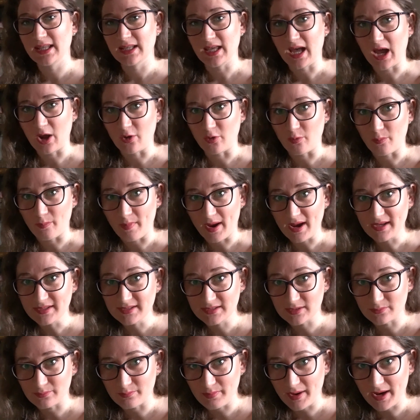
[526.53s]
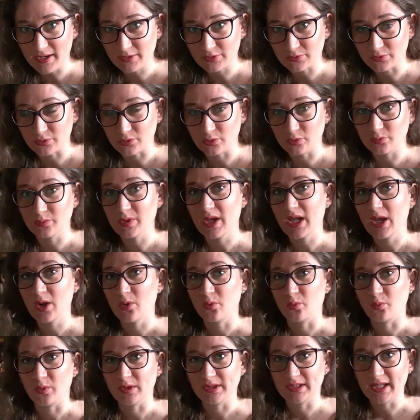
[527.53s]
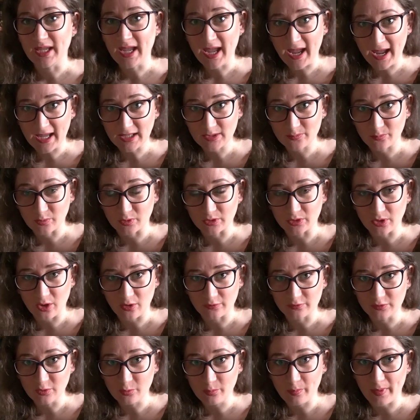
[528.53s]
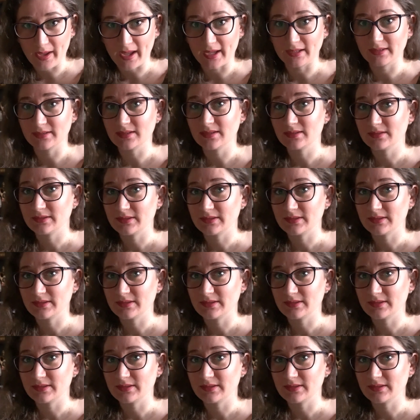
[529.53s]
our master bedroom with the headboard of the bed